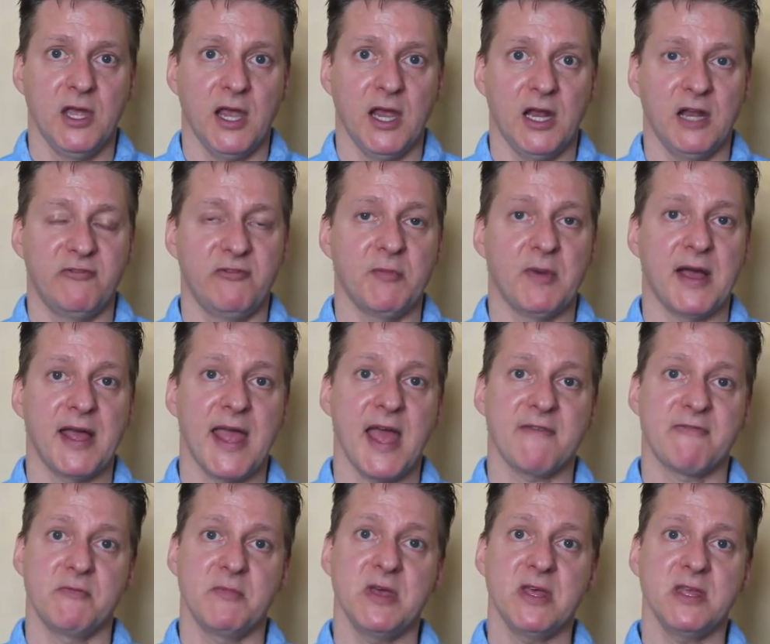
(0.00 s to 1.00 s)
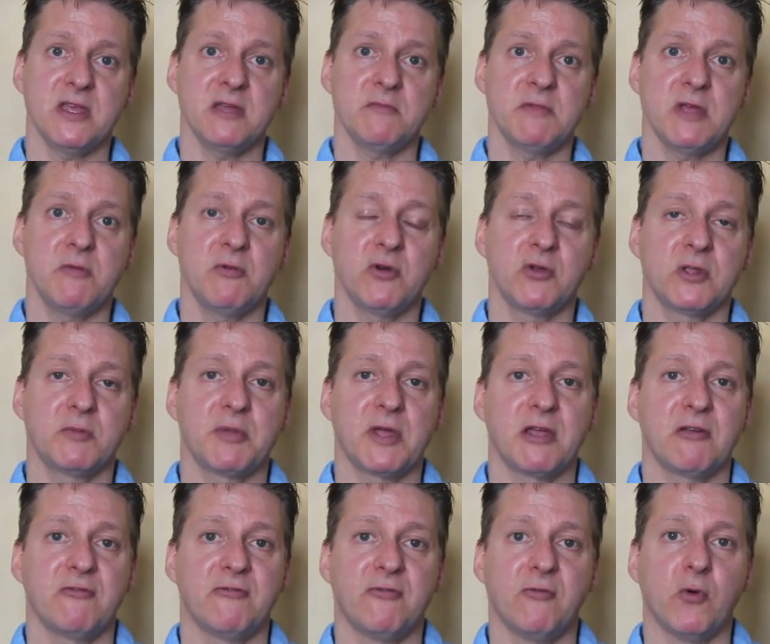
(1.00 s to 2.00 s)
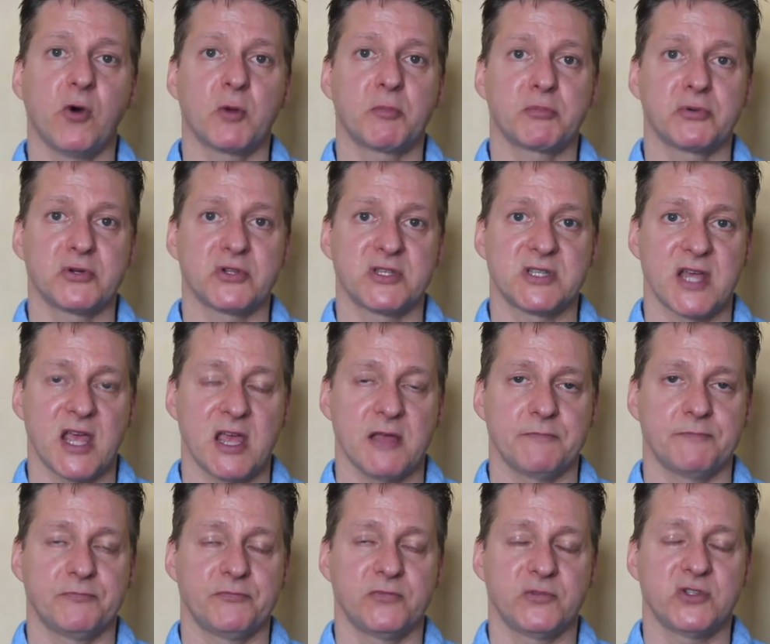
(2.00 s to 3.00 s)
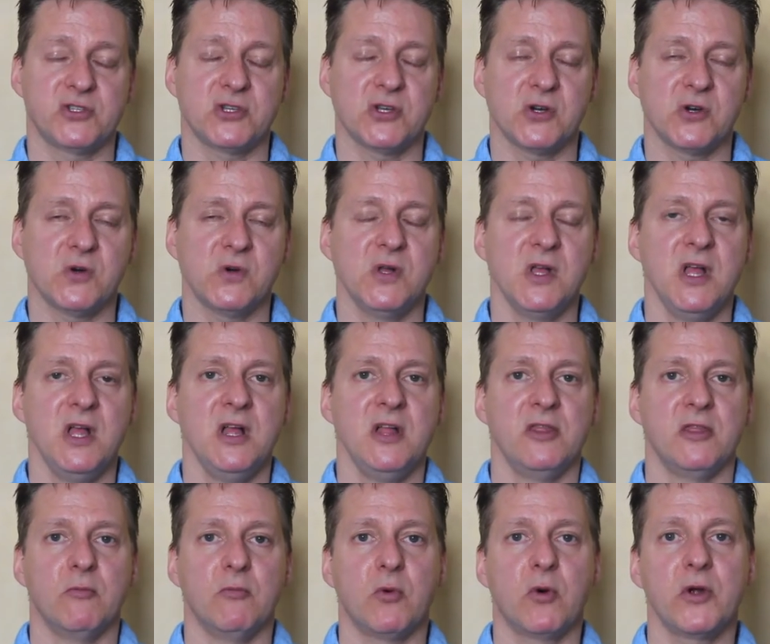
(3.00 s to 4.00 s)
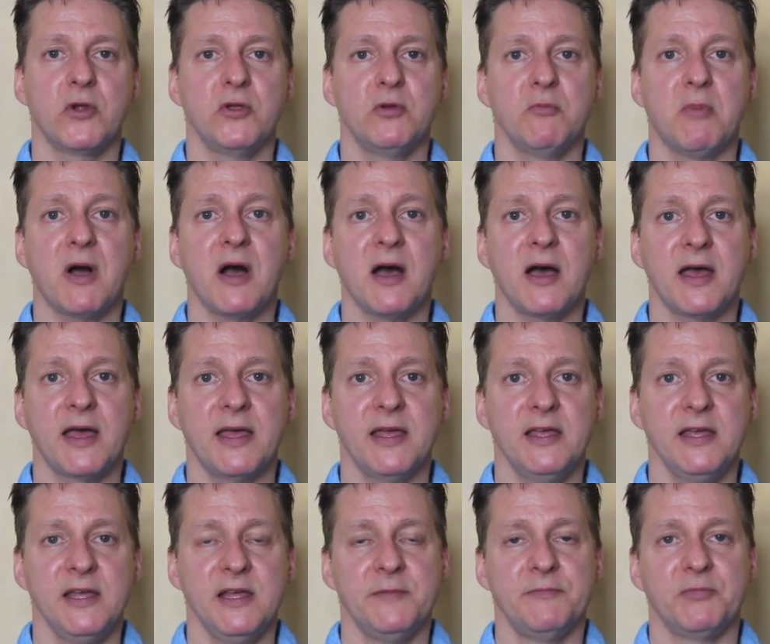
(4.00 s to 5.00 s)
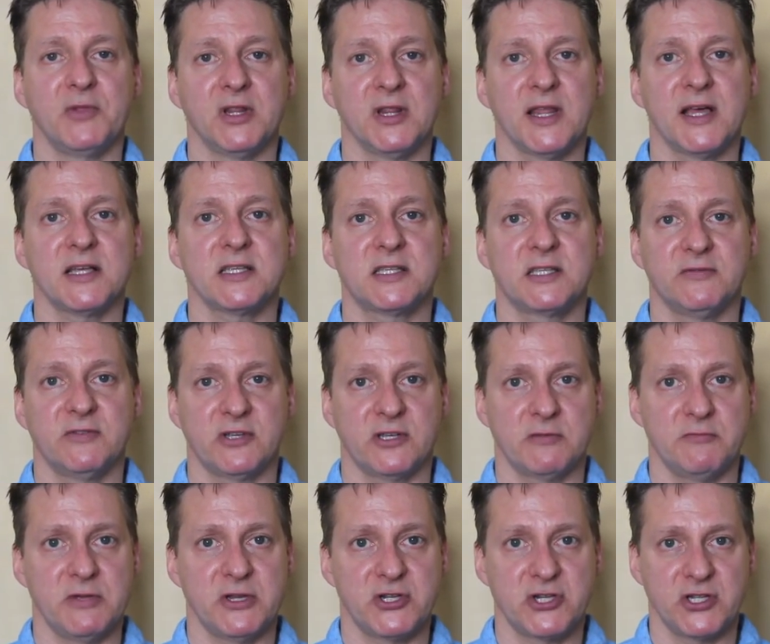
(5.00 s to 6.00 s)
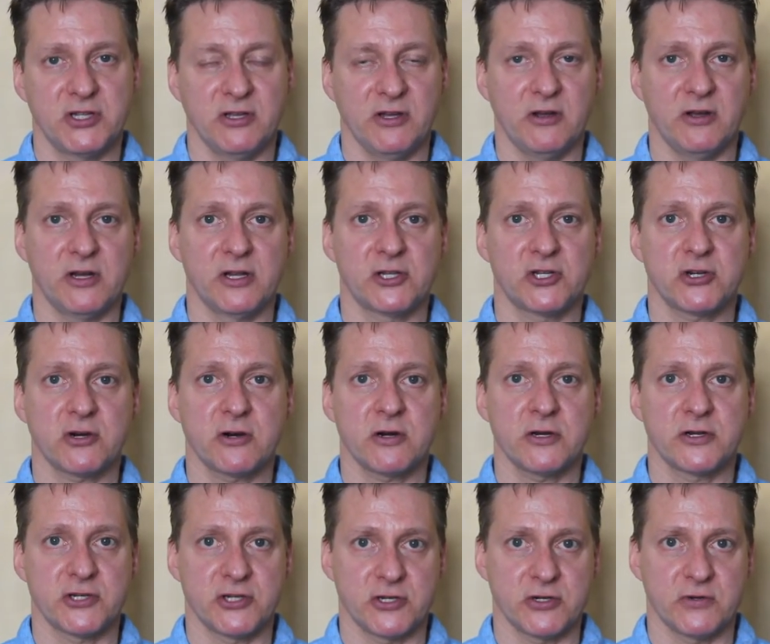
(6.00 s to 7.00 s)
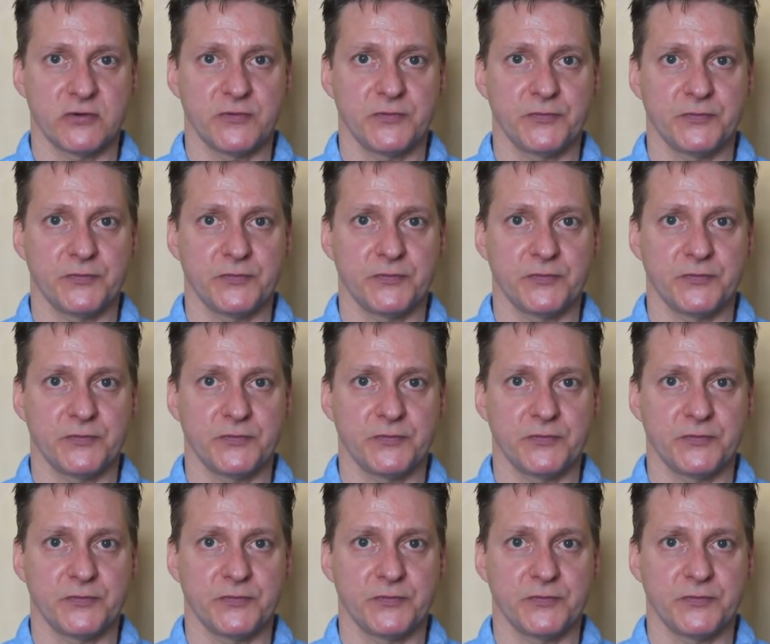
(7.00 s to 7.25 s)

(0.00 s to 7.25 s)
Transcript: And if you buy $500,000, maybe you're only paying 4%. So the more you buy, the less of a commission they're going to charge you.